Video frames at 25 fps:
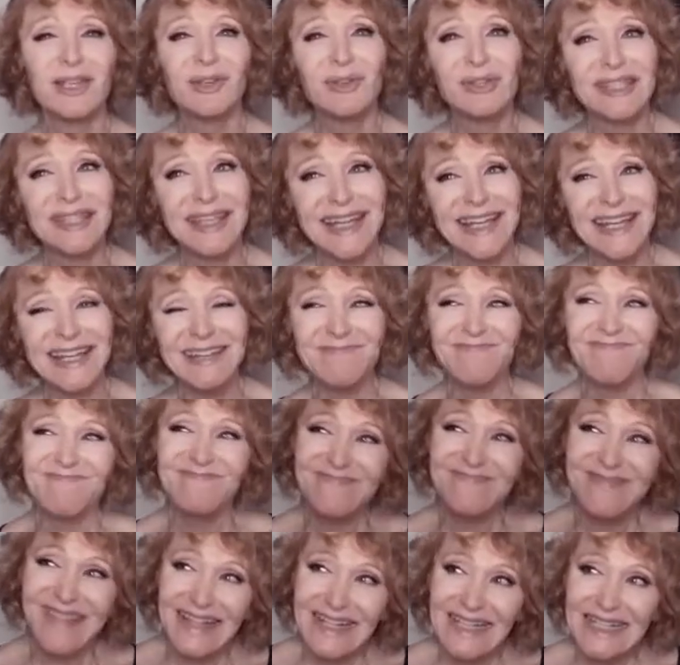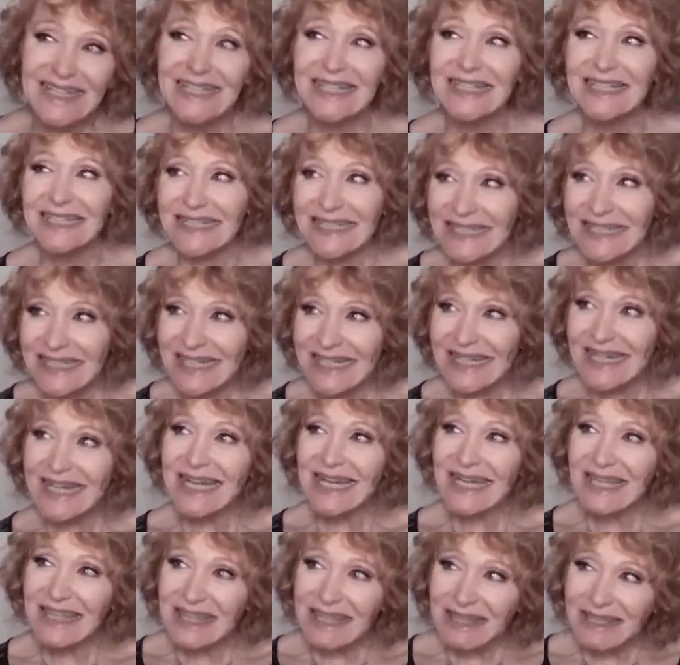you say,
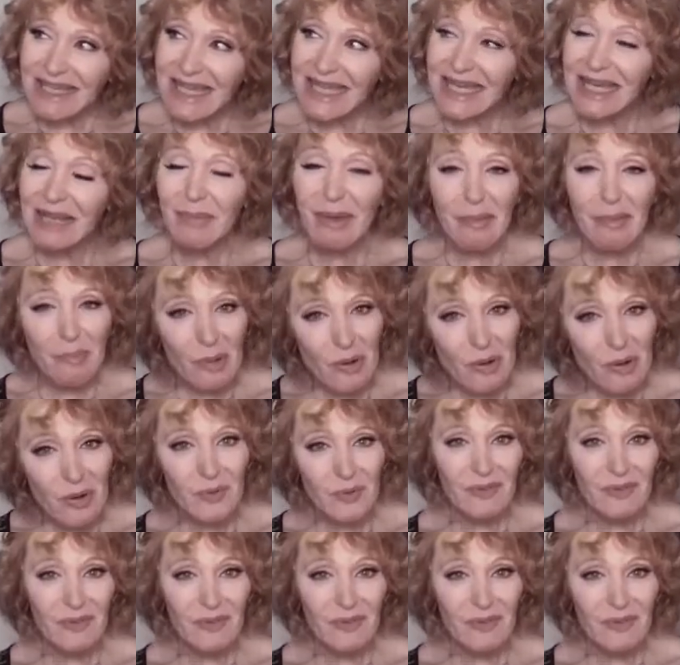I'm getting a bit bored